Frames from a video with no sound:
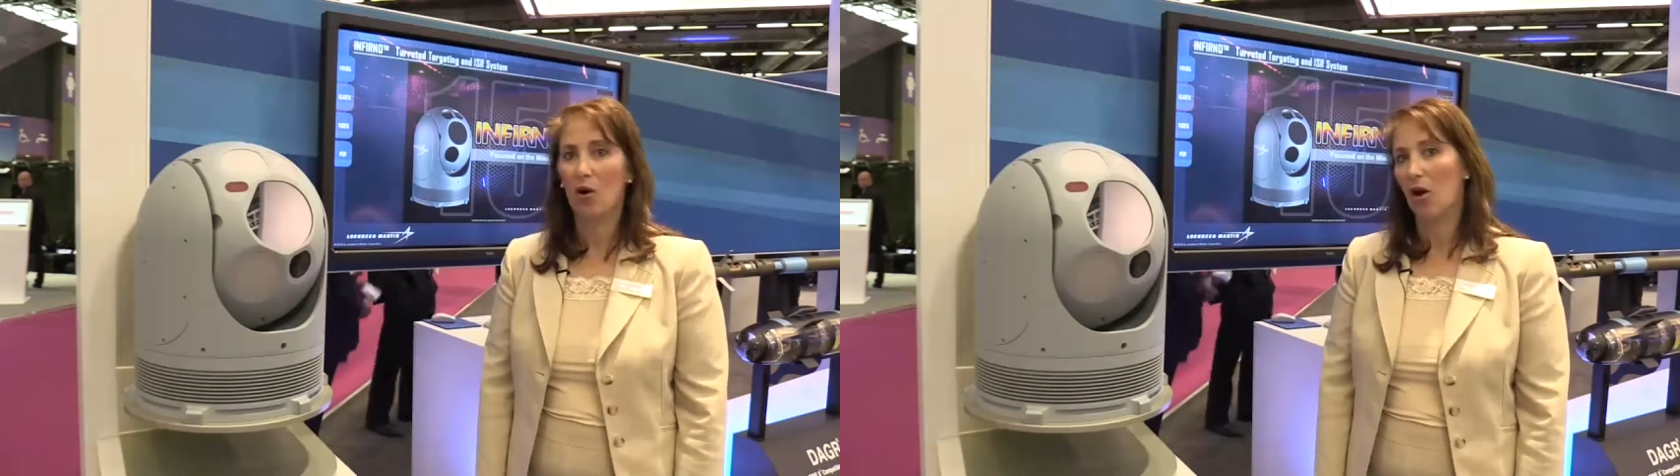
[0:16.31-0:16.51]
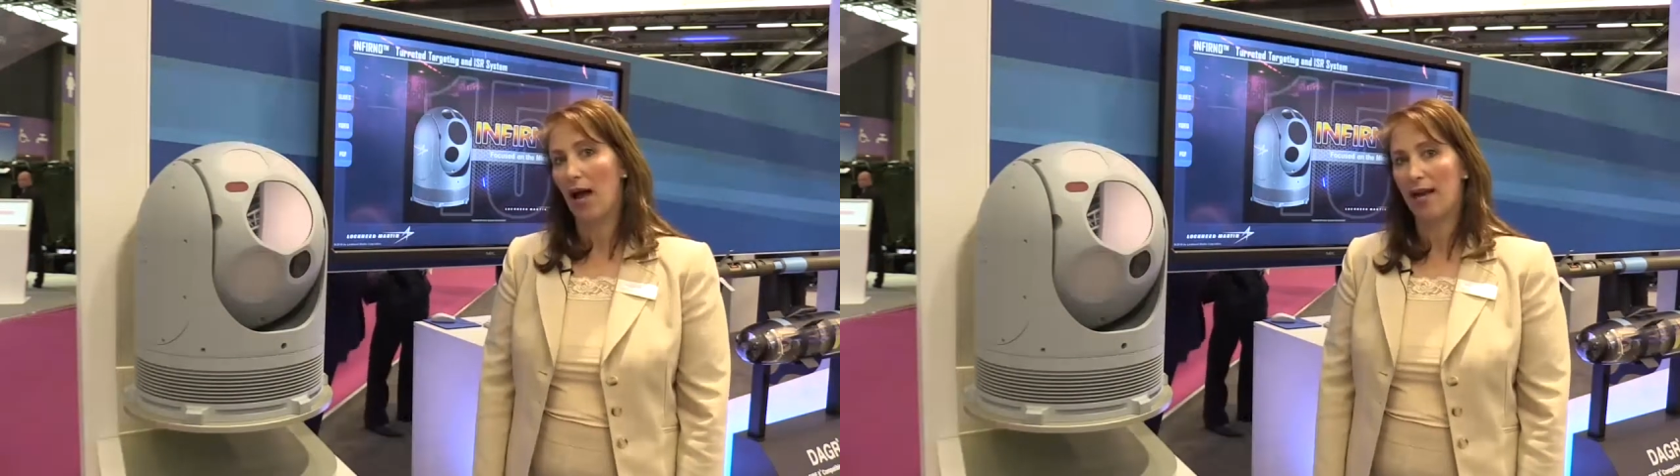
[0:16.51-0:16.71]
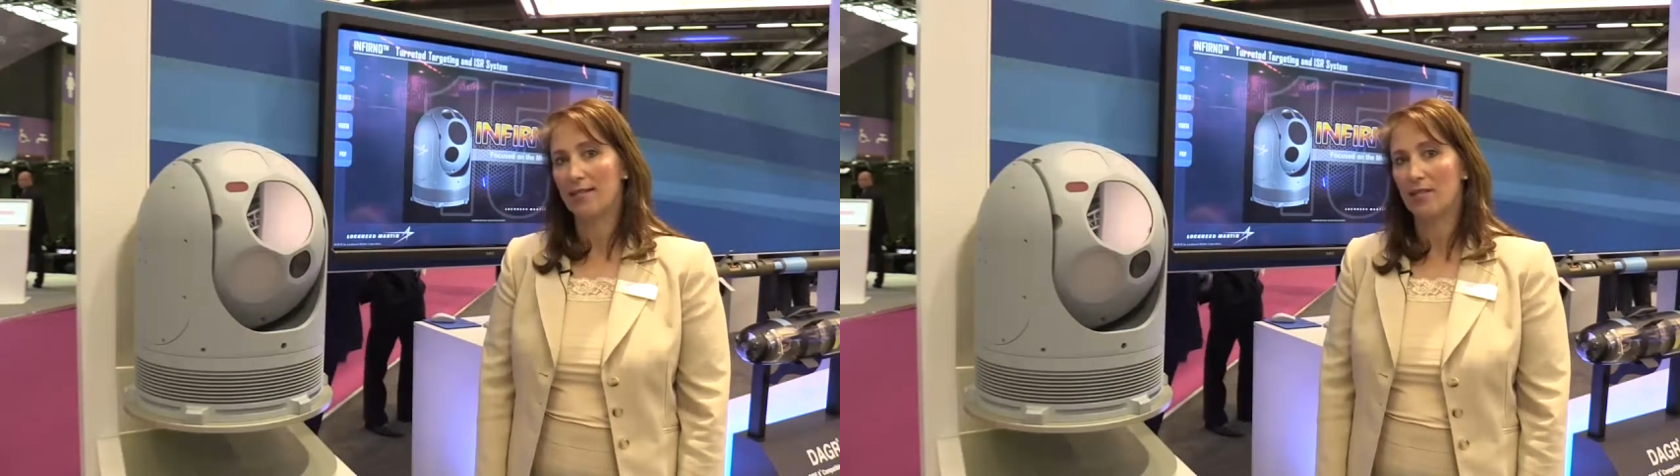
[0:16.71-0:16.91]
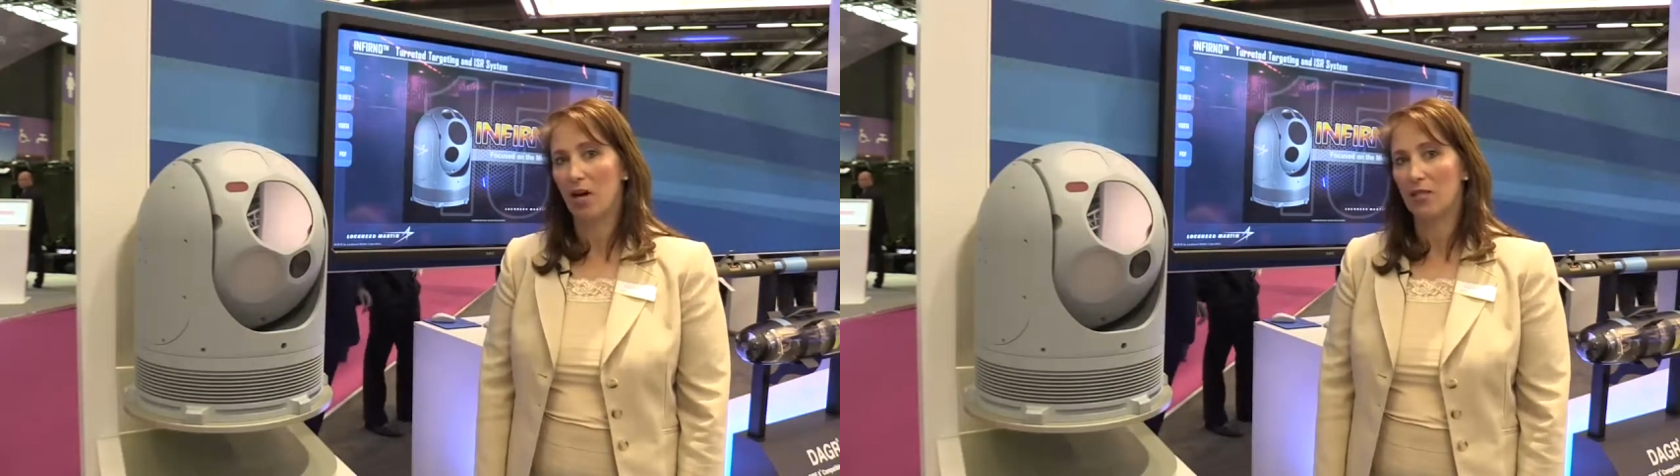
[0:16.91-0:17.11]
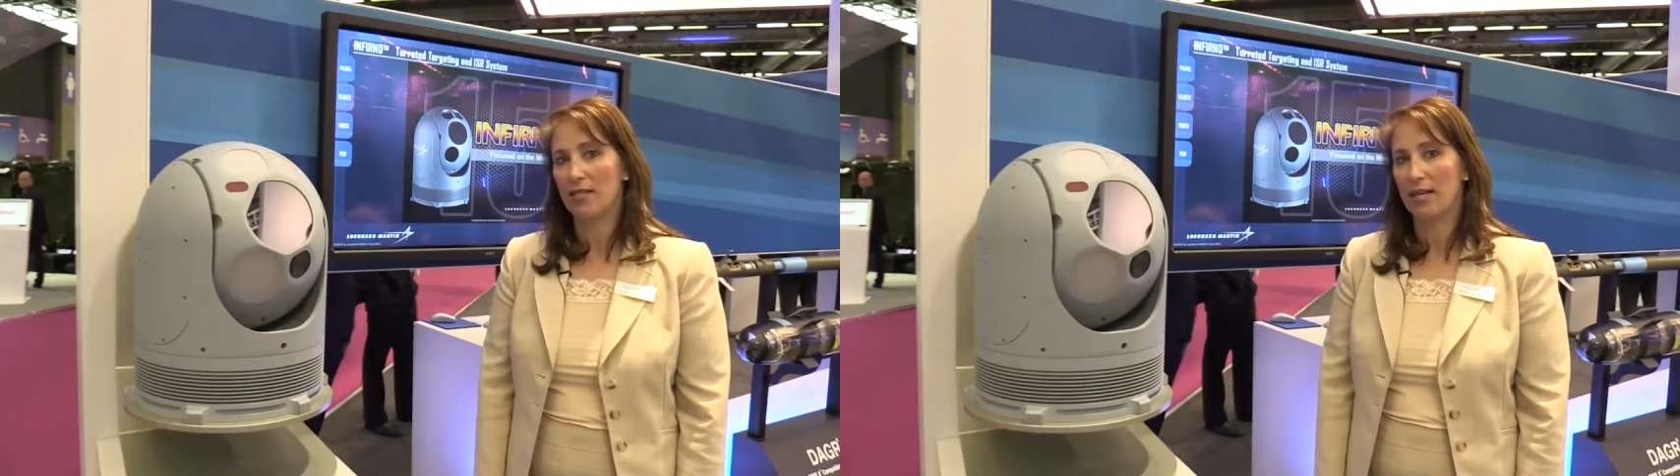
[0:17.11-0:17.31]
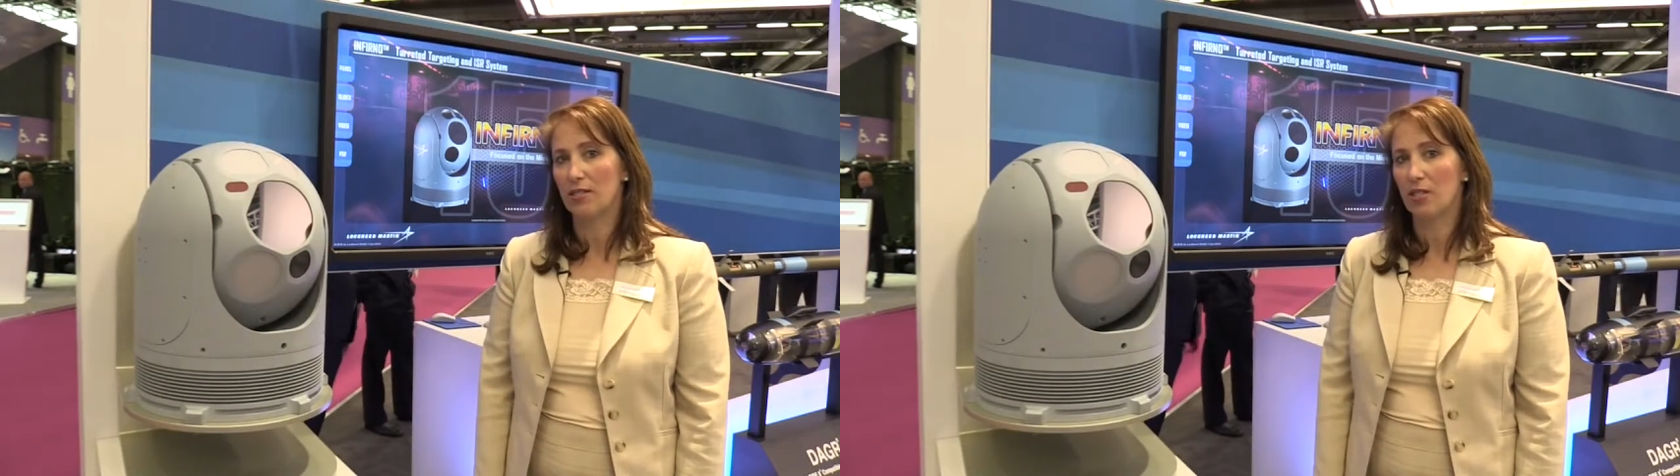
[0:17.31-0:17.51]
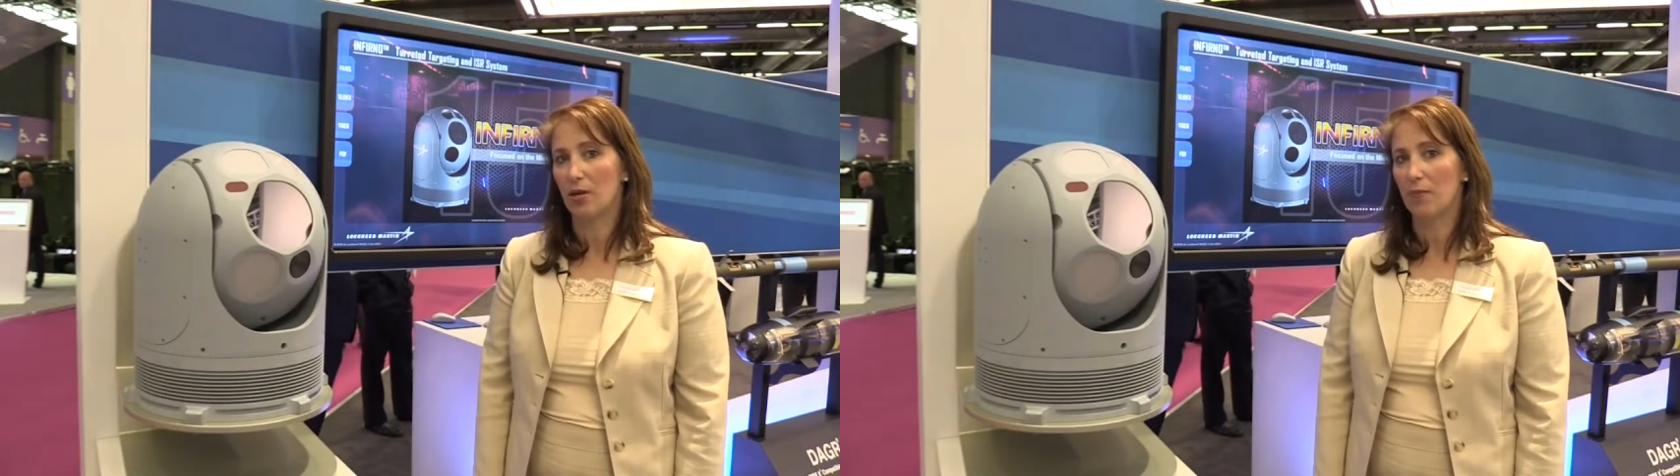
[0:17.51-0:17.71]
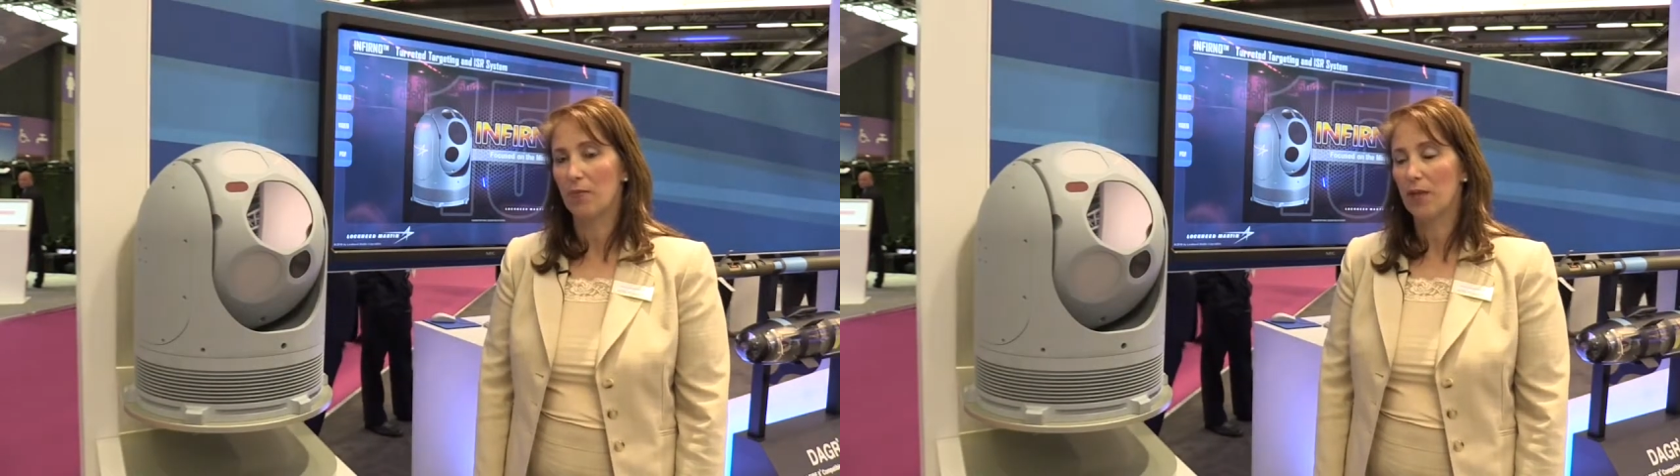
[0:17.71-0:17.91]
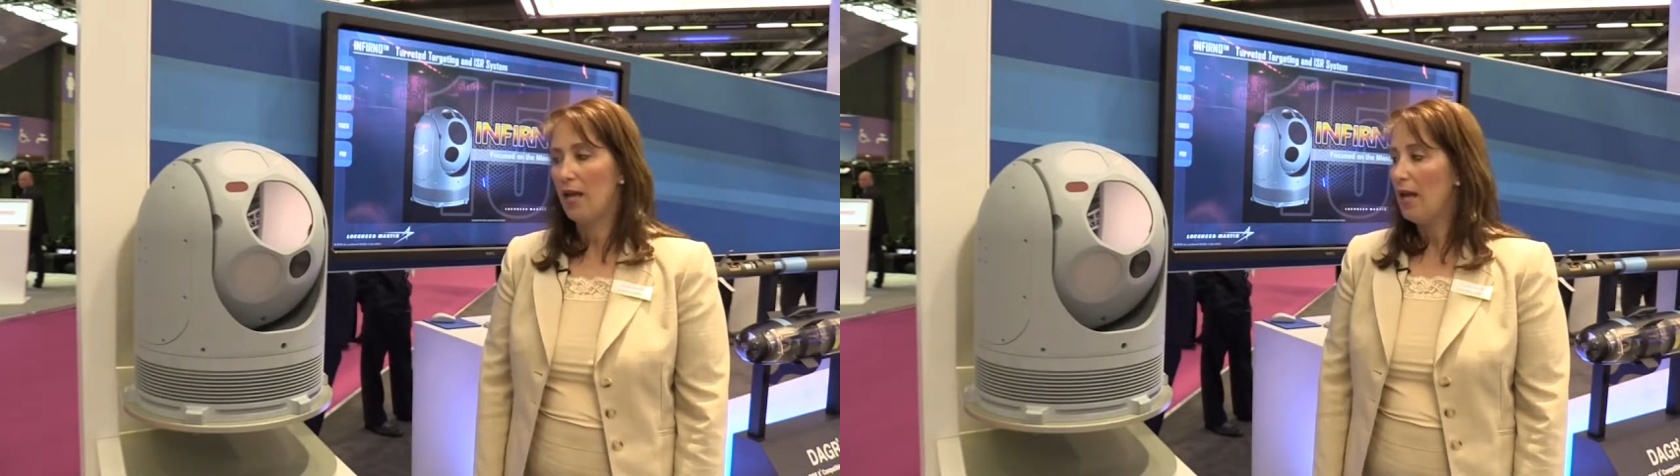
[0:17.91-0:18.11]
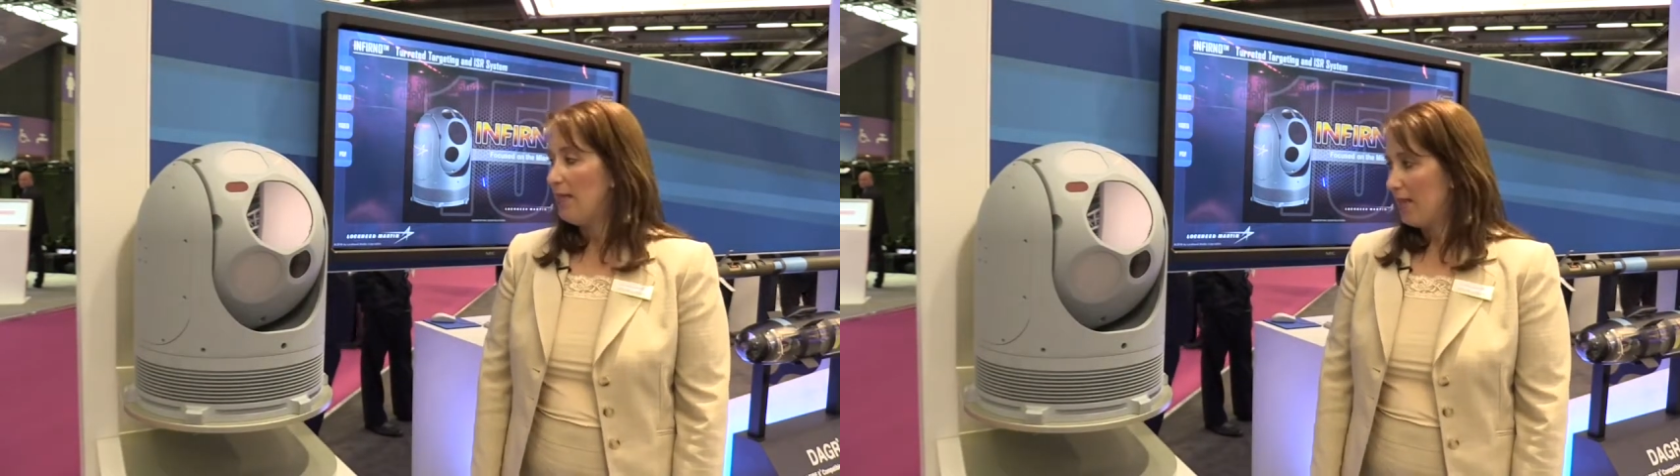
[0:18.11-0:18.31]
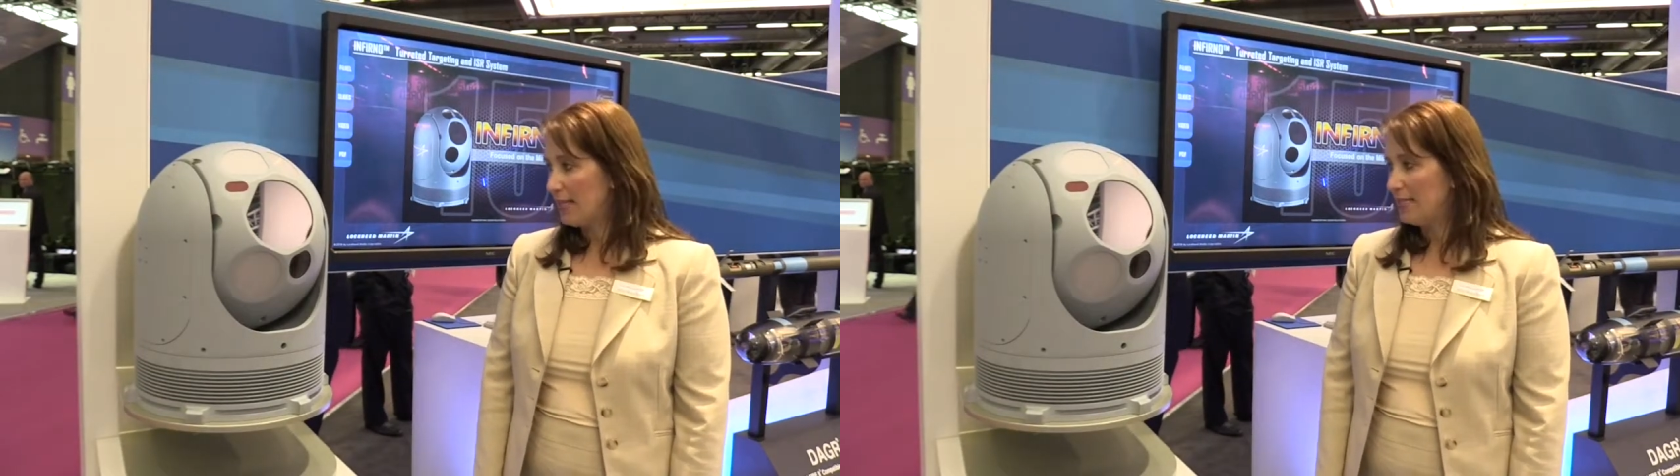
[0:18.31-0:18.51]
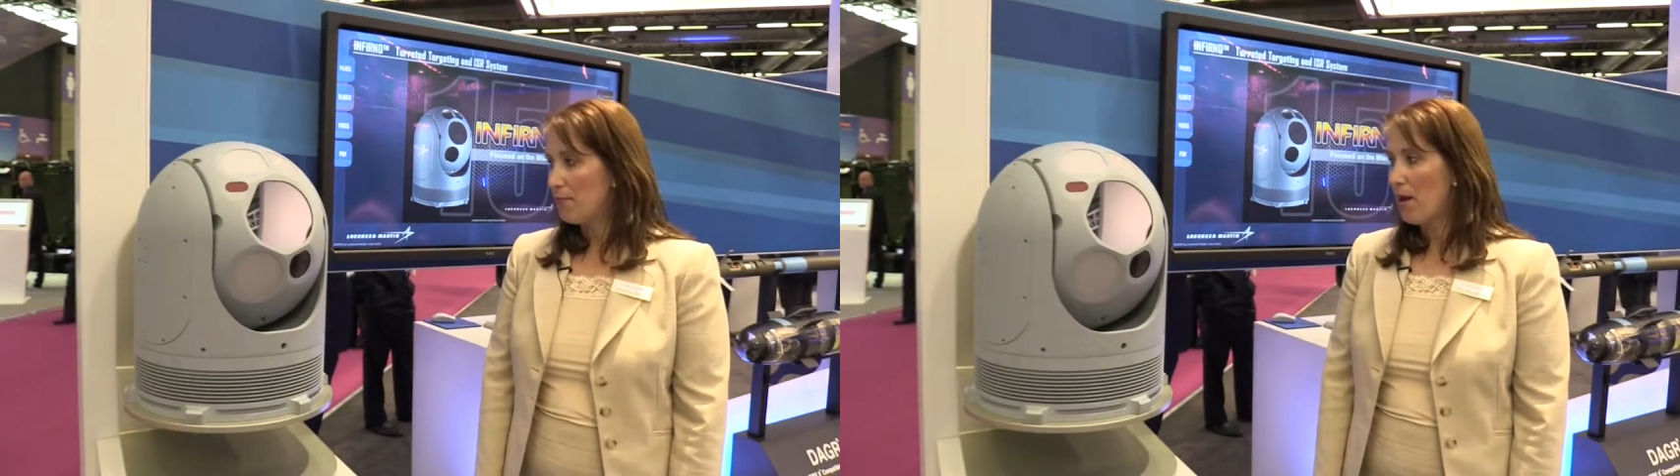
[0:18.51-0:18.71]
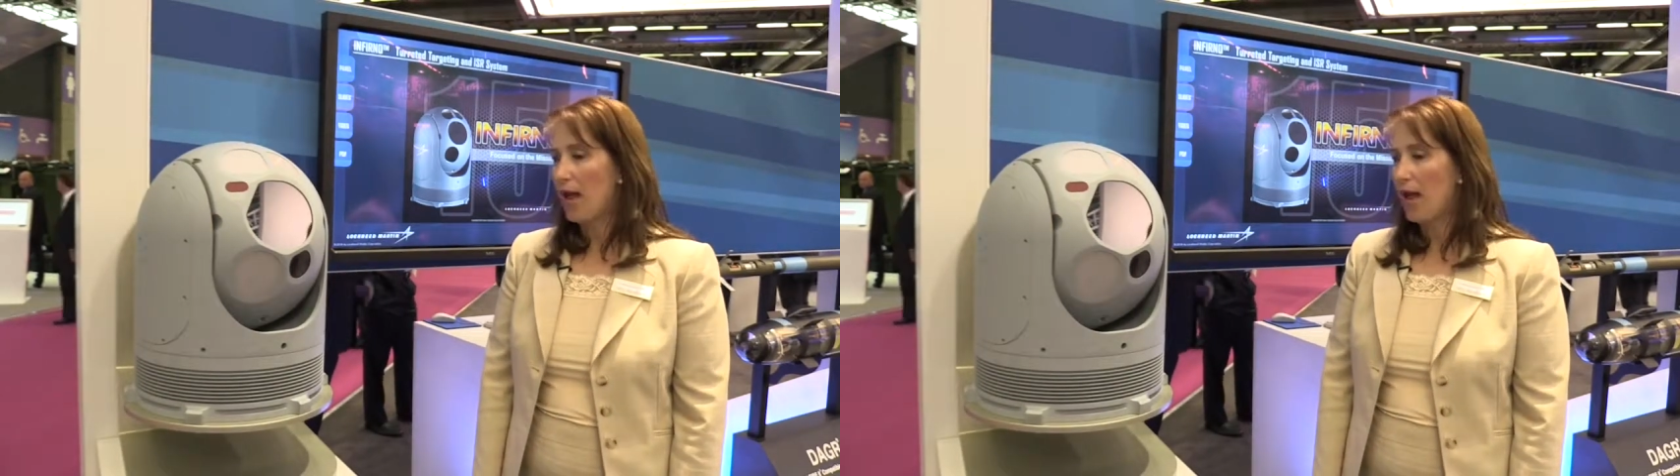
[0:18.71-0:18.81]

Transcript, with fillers: or ISR sensor. The idea